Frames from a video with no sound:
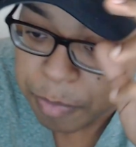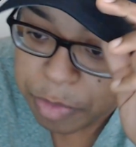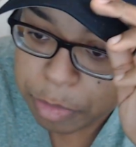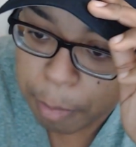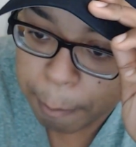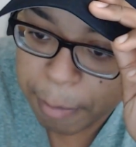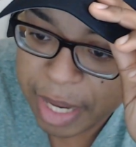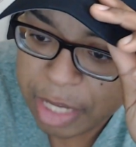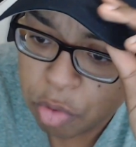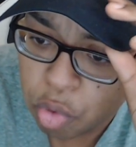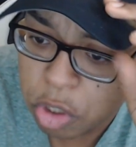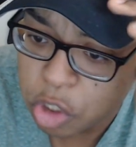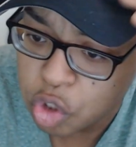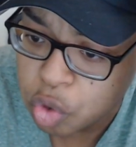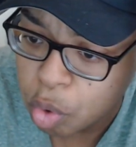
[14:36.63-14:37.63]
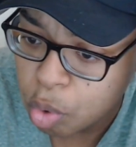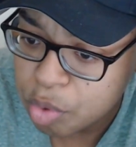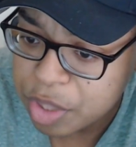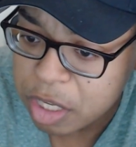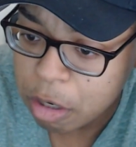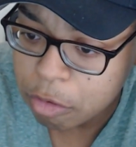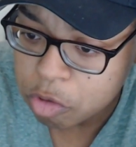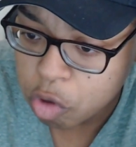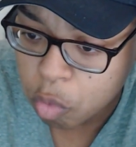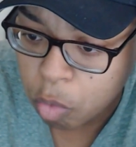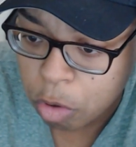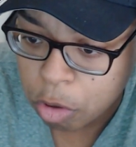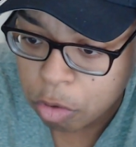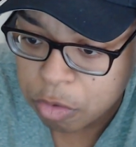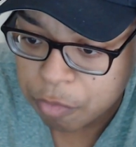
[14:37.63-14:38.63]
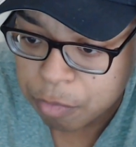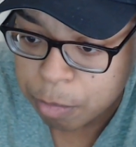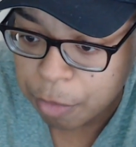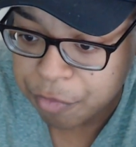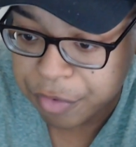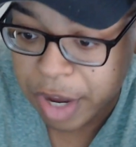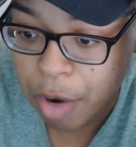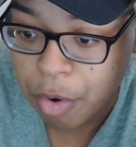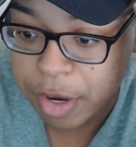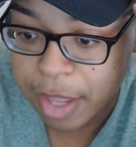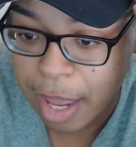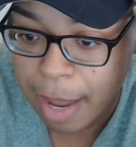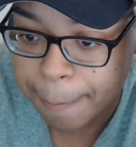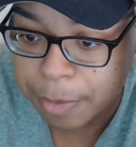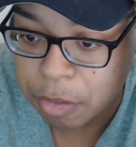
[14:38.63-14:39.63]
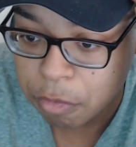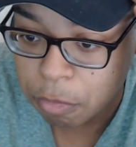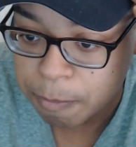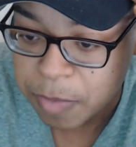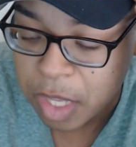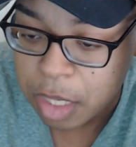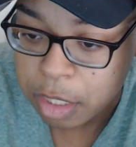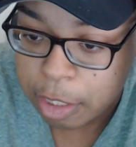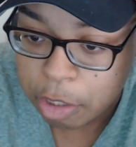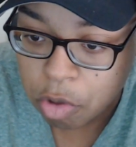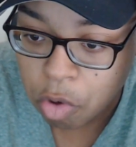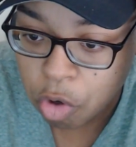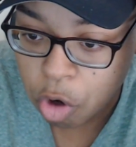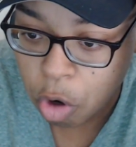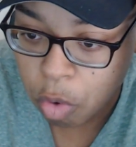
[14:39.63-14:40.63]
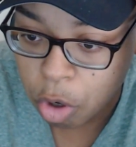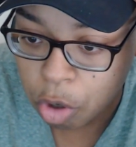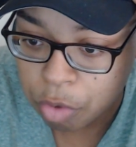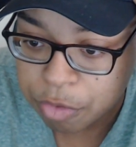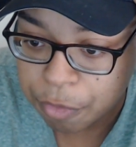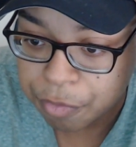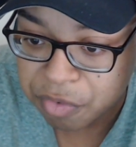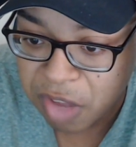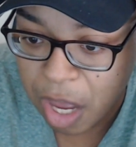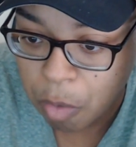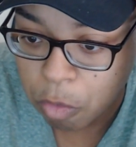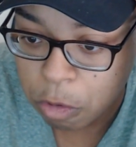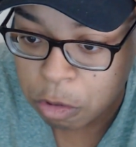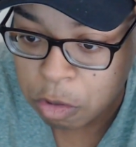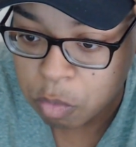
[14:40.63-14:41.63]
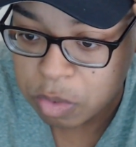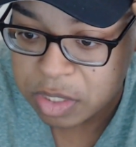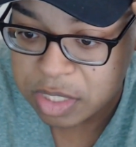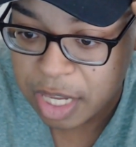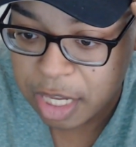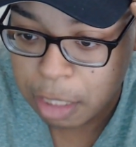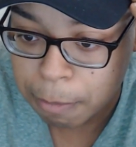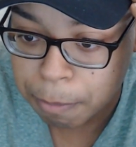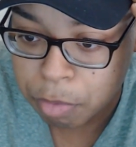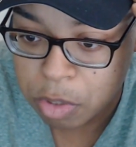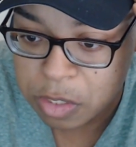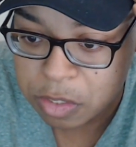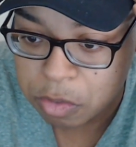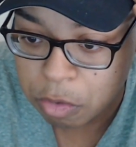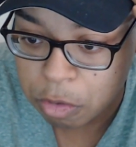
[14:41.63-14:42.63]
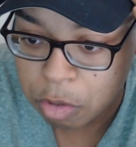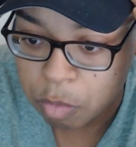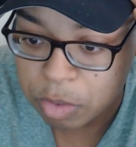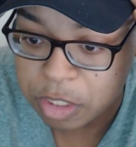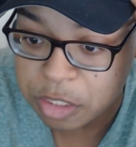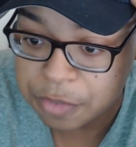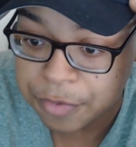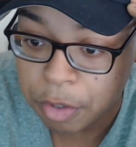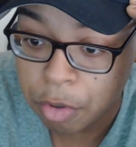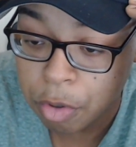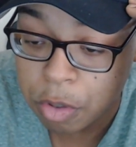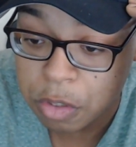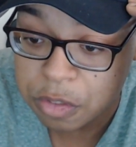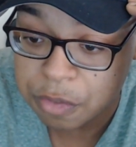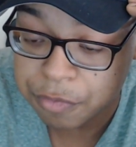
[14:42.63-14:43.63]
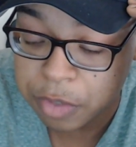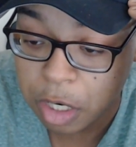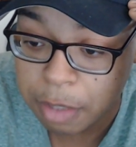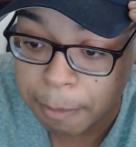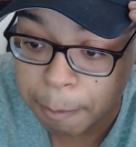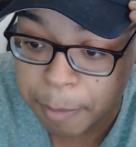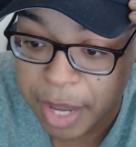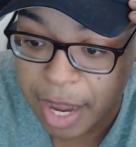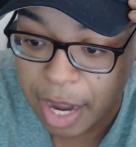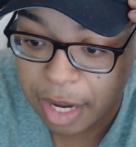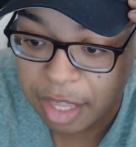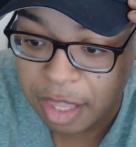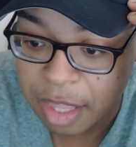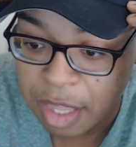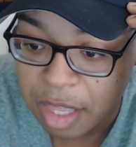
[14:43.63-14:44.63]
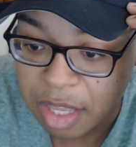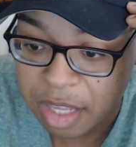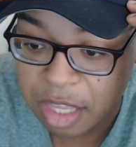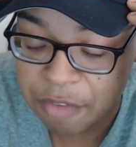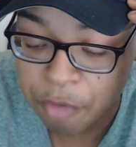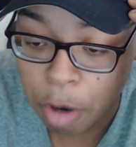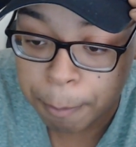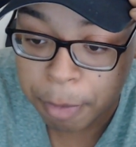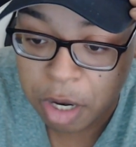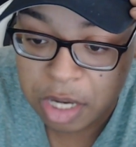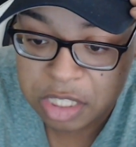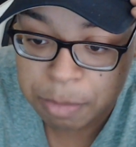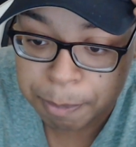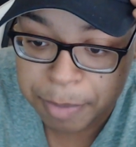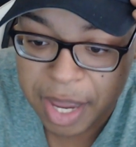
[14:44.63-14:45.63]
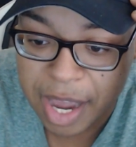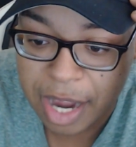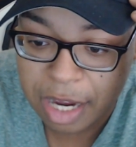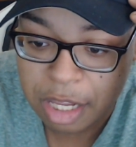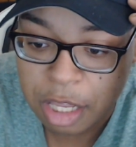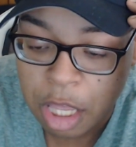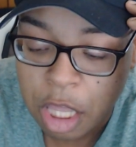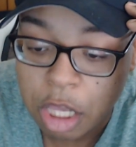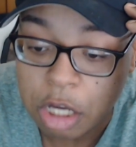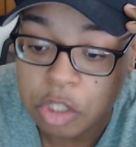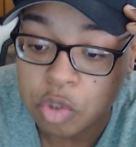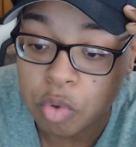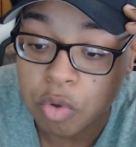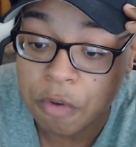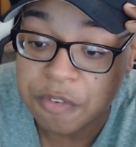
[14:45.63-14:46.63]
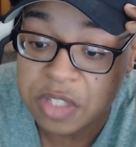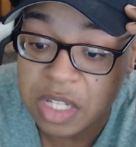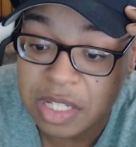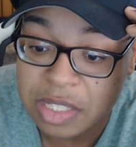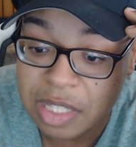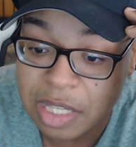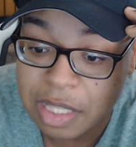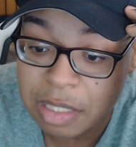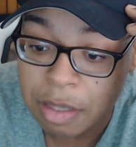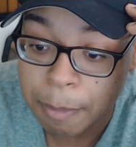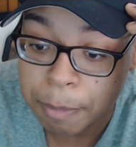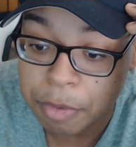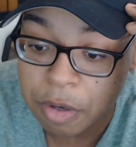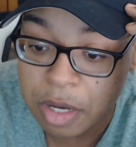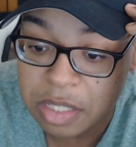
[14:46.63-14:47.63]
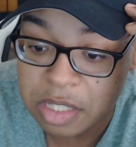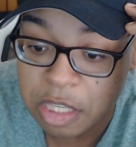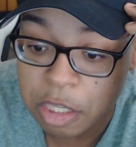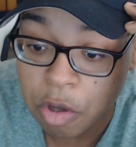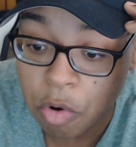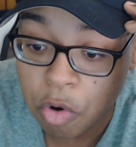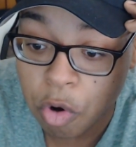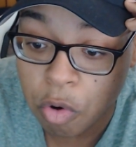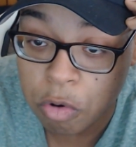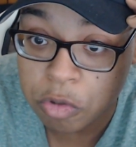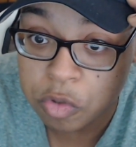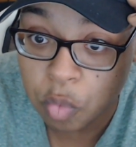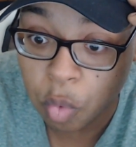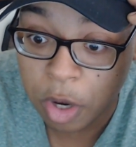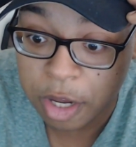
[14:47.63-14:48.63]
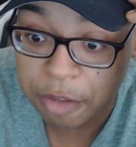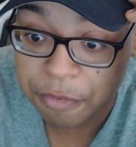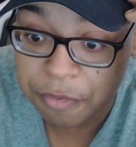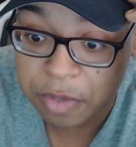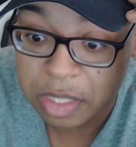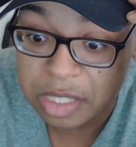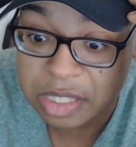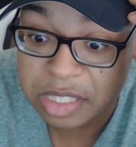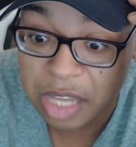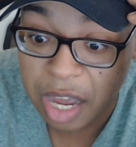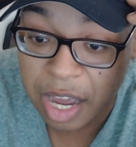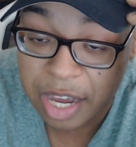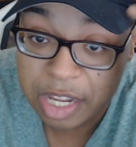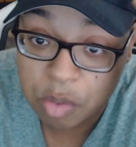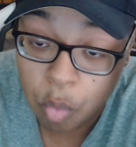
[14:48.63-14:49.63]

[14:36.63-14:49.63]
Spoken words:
The man who controlled the underworld from the flower capital, Hyogoro, the flower, was taken prisoner when his followers fought back. Give our boss back. A total of 16... plus Hyogoro's wife died.